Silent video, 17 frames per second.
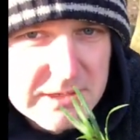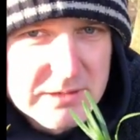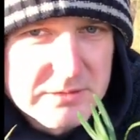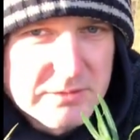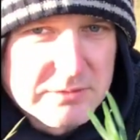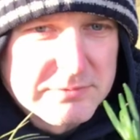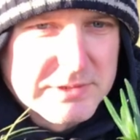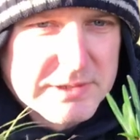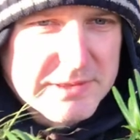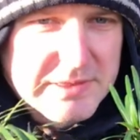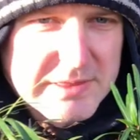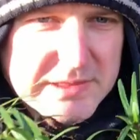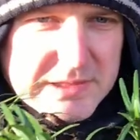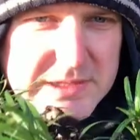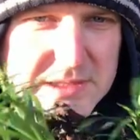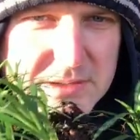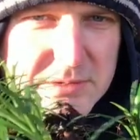I don't know if you can
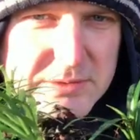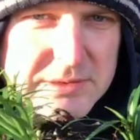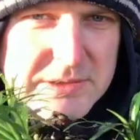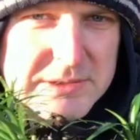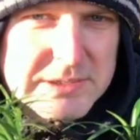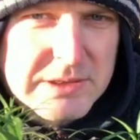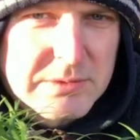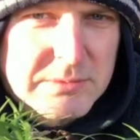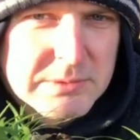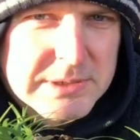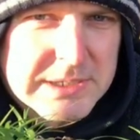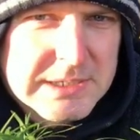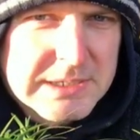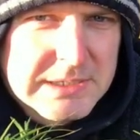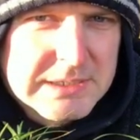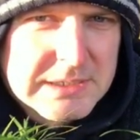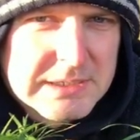see closely on this one
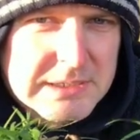here.